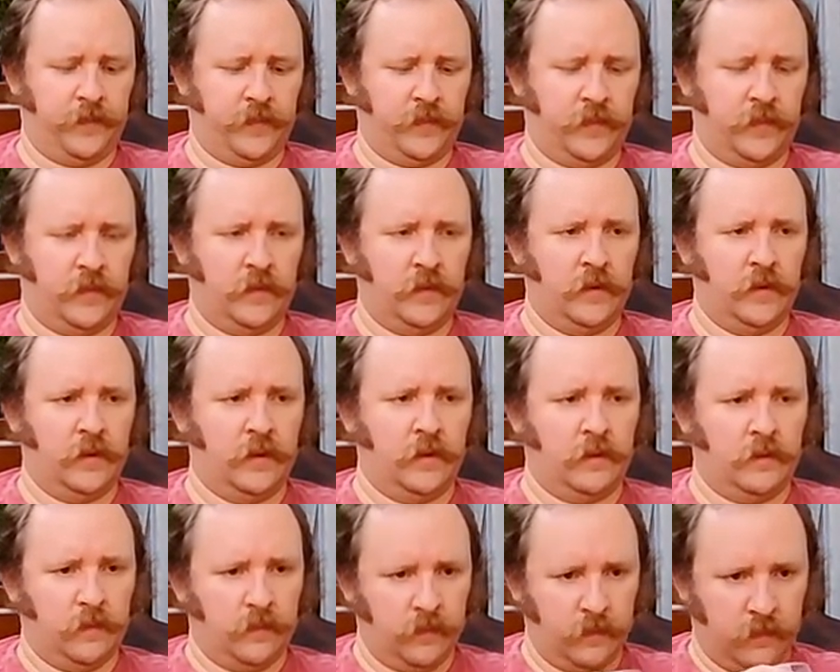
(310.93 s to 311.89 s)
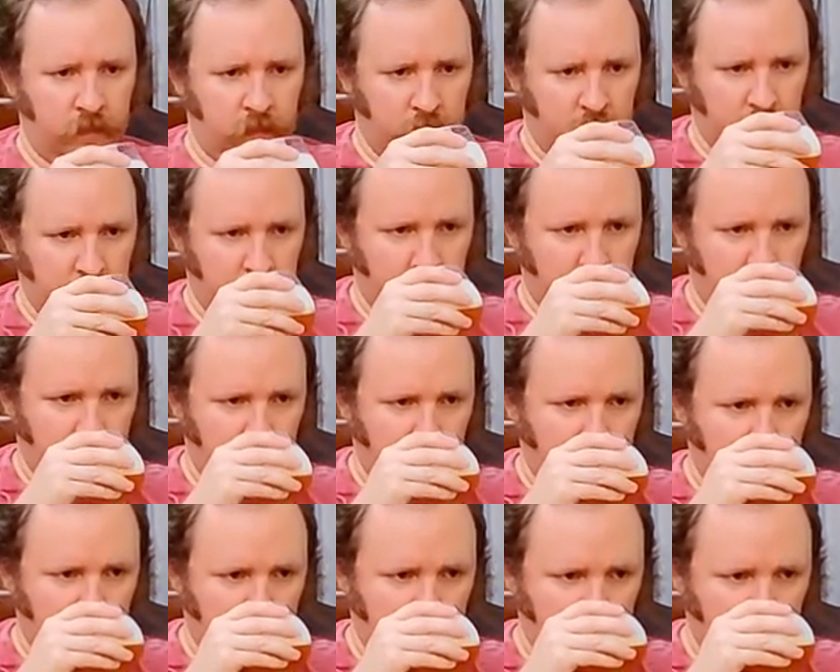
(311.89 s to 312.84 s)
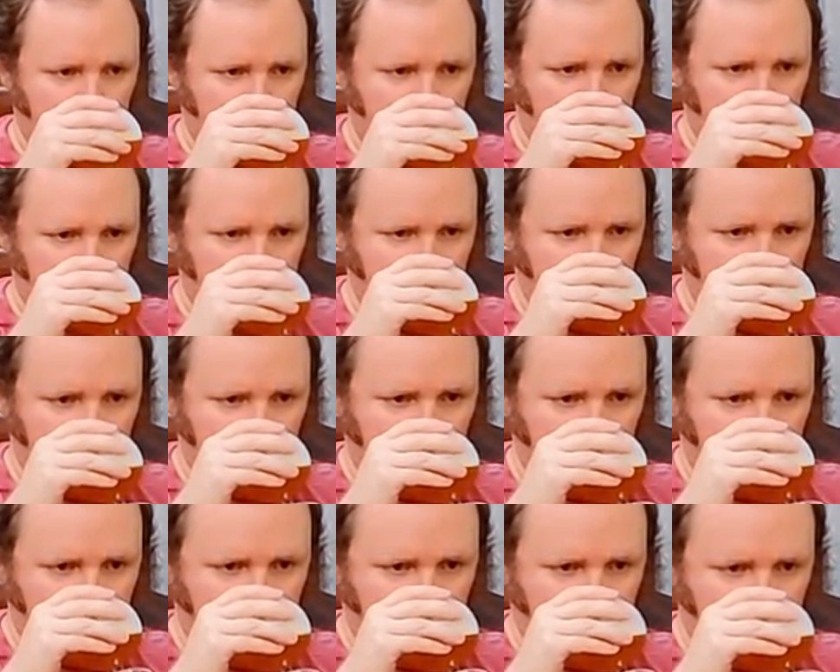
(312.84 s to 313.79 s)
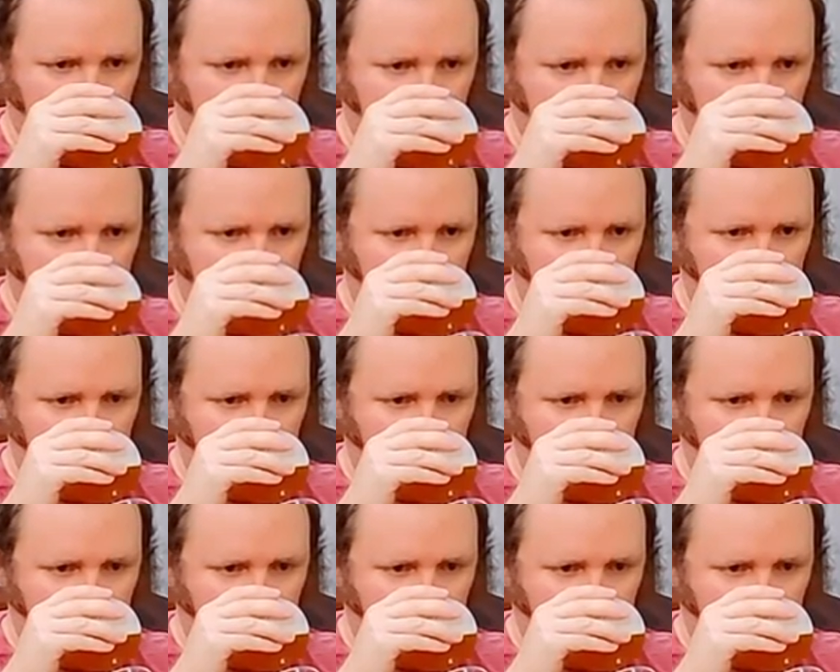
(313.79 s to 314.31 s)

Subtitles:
[no speech]